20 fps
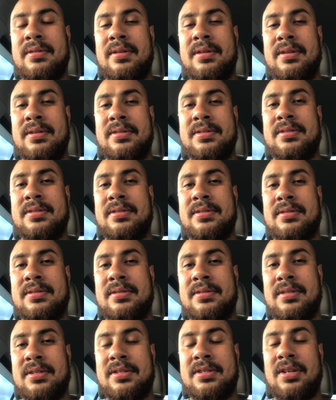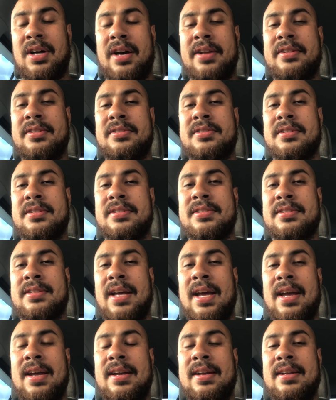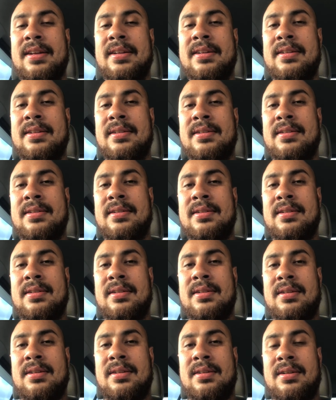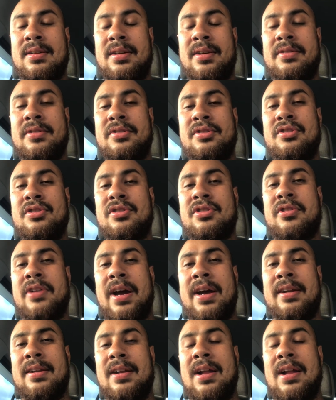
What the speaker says: is deciding to stay in the Ukraine.